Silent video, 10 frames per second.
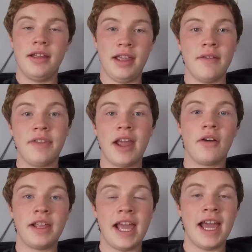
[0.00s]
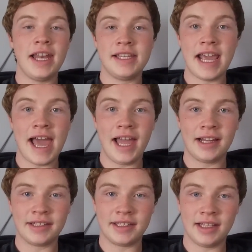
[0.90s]
If they already had
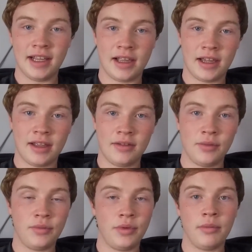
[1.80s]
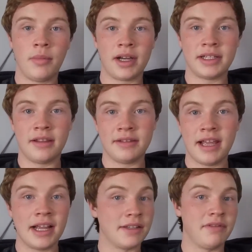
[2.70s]
tags, we would mark down the tags.